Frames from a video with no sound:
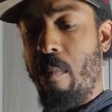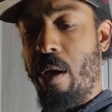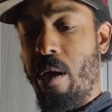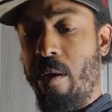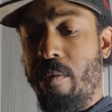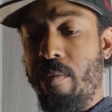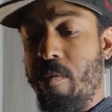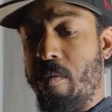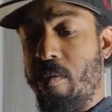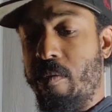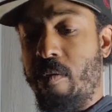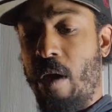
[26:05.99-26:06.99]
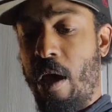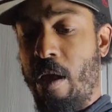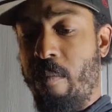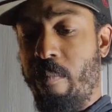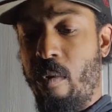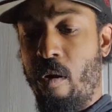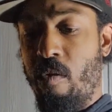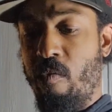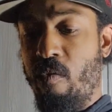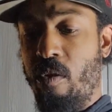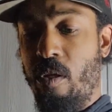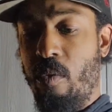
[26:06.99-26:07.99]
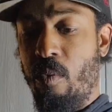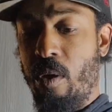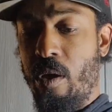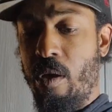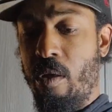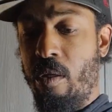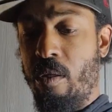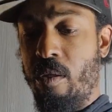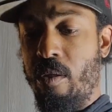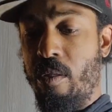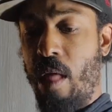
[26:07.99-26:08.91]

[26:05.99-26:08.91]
But tight, burned really well.